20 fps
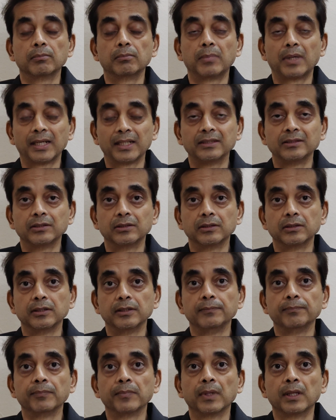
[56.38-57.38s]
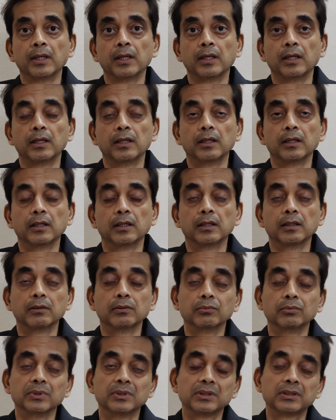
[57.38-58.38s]
my journey,
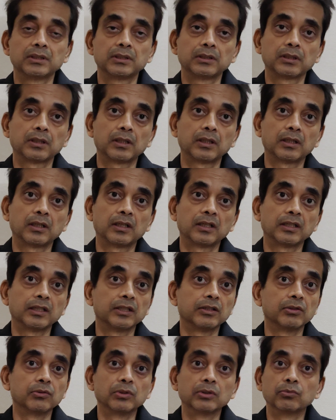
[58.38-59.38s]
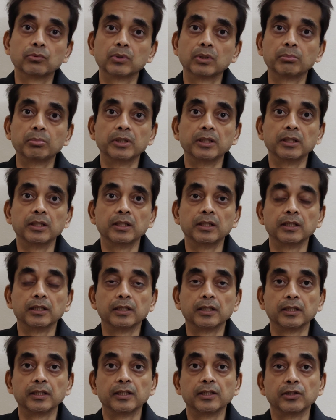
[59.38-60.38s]
which will be
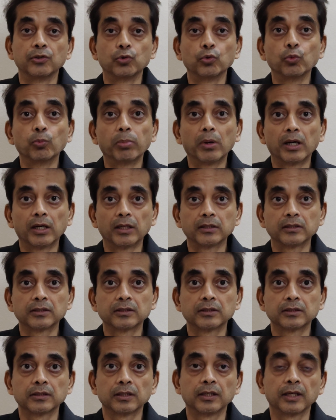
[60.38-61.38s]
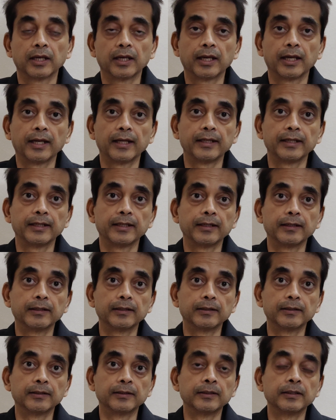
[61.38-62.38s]
in two parts, and
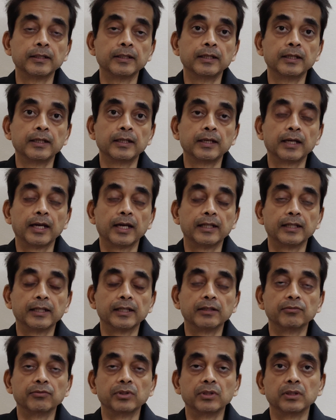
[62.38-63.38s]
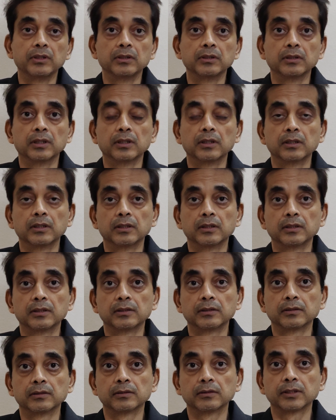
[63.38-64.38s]
then
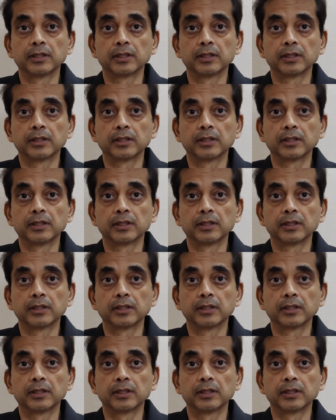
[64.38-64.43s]
we'll